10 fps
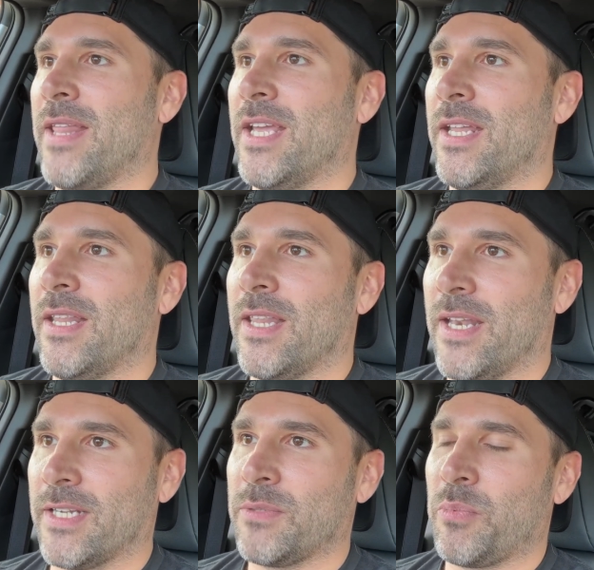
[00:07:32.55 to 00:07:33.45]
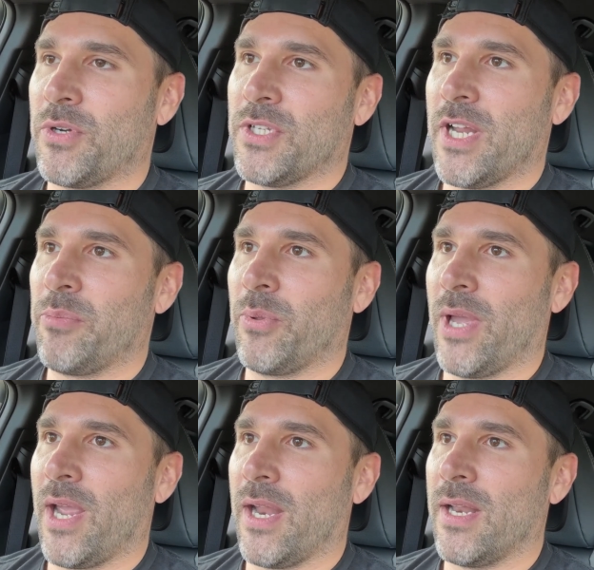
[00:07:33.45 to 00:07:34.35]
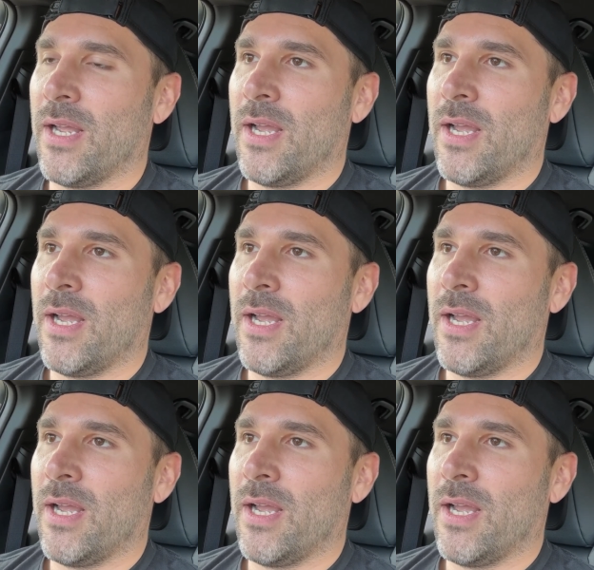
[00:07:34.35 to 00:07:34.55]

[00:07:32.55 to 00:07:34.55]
And then the next person I played,